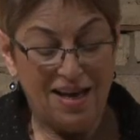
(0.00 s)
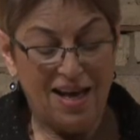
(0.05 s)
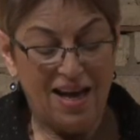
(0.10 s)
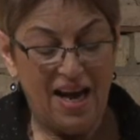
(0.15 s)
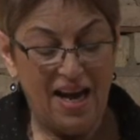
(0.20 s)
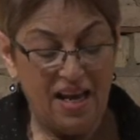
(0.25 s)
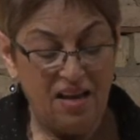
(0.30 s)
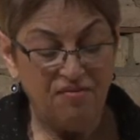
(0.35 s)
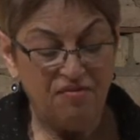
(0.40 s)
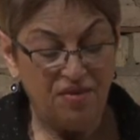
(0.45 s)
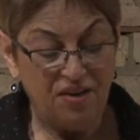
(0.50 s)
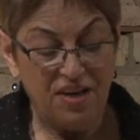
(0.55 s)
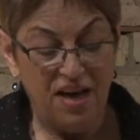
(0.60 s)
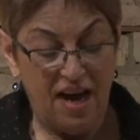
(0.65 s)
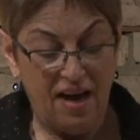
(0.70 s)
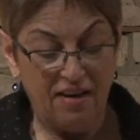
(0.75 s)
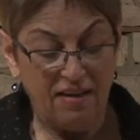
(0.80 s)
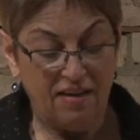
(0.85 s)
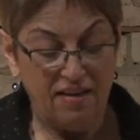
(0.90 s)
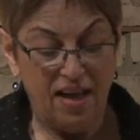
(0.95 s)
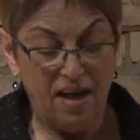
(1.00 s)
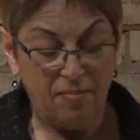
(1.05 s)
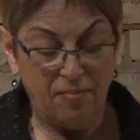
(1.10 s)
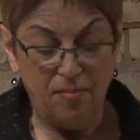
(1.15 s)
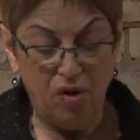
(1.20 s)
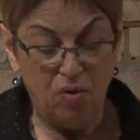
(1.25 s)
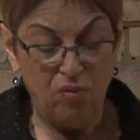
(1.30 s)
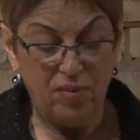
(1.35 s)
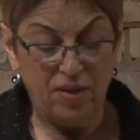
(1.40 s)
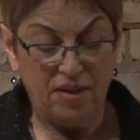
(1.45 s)
I had forgotten that
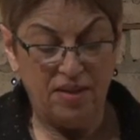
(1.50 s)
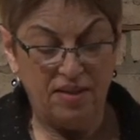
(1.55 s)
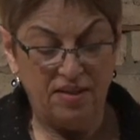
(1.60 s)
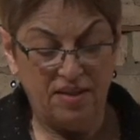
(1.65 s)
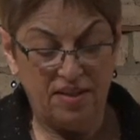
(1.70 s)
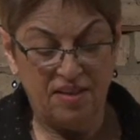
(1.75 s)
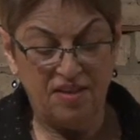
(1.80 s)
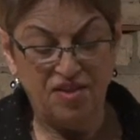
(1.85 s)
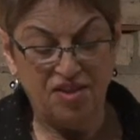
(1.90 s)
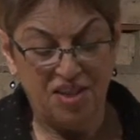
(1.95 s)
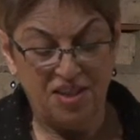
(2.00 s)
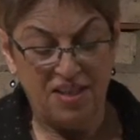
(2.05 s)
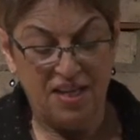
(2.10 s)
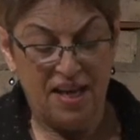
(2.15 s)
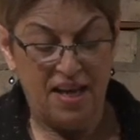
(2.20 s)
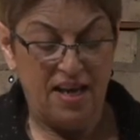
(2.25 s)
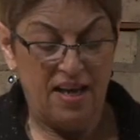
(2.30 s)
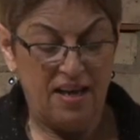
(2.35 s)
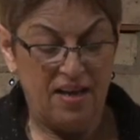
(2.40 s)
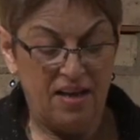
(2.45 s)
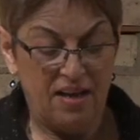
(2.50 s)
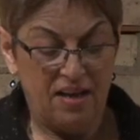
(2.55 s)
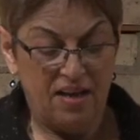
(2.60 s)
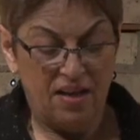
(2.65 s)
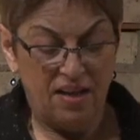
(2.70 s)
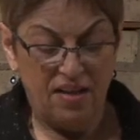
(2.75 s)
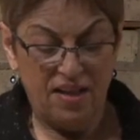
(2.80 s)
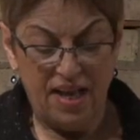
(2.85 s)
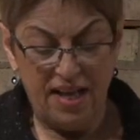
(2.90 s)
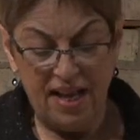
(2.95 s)
moment until today,
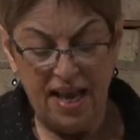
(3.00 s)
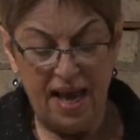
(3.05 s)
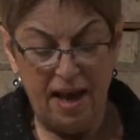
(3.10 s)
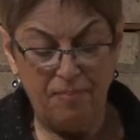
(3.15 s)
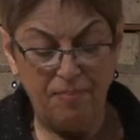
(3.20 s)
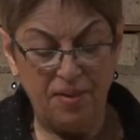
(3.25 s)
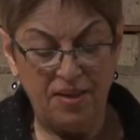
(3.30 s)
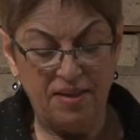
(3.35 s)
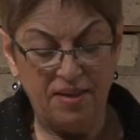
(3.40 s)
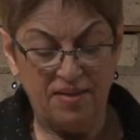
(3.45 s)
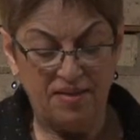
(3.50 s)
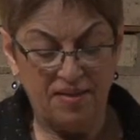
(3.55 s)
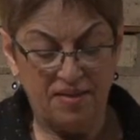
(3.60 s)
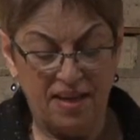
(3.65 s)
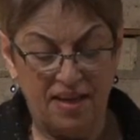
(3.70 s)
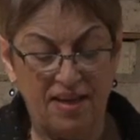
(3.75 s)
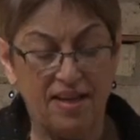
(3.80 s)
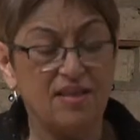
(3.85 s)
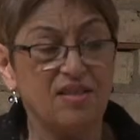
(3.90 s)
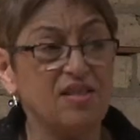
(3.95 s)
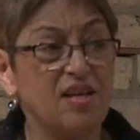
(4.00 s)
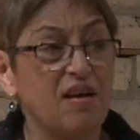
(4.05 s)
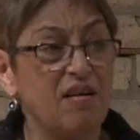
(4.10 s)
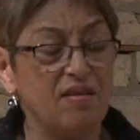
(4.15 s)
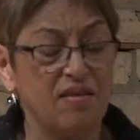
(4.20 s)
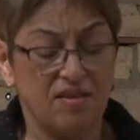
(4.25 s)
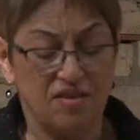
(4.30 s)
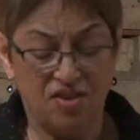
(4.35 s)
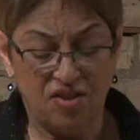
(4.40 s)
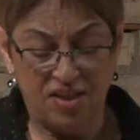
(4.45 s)
that happiness that had
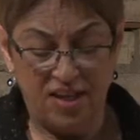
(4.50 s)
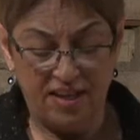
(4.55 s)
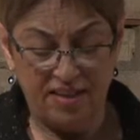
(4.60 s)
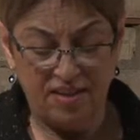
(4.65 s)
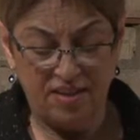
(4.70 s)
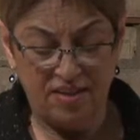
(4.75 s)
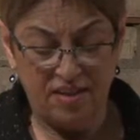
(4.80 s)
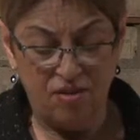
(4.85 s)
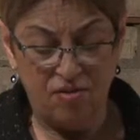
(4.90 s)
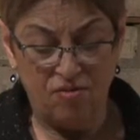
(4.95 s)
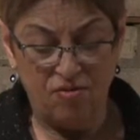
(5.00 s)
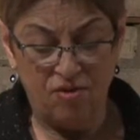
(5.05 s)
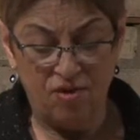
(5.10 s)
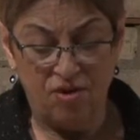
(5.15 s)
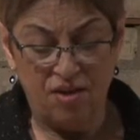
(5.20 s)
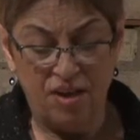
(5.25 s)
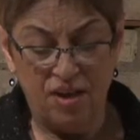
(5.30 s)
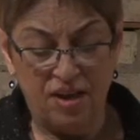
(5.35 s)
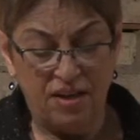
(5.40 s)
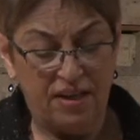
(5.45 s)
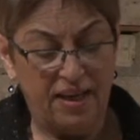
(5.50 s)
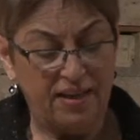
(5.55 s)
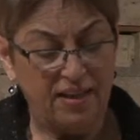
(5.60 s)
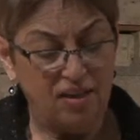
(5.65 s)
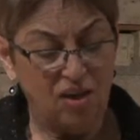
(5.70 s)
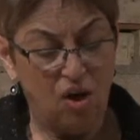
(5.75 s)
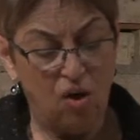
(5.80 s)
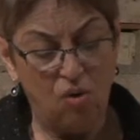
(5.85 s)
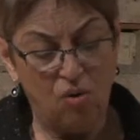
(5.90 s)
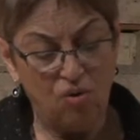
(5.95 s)
tarnished like silver, like
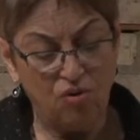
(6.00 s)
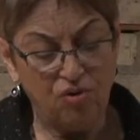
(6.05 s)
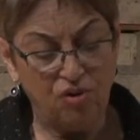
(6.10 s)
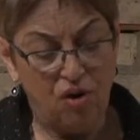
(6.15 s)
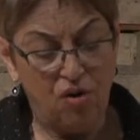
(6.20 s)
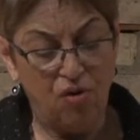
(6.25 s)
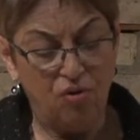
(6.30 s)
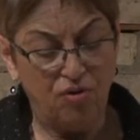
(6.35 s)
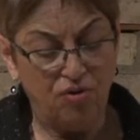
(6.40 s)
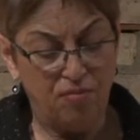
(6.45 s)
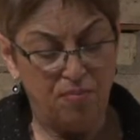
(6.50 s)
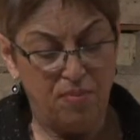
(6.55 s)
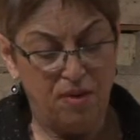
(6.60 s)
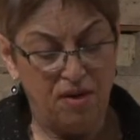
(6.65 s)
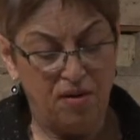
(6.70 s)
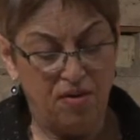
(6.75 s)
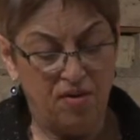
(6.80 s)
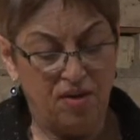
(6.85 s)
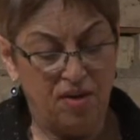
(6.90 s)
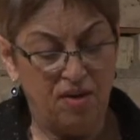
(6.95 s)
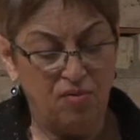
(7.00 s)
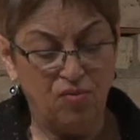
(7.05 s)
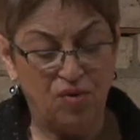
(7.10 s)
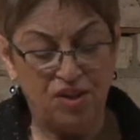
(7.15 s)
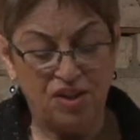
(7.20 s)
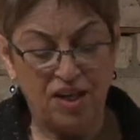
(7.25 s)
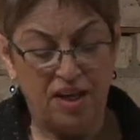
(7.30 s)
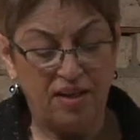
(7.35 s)
an old, old mirror in which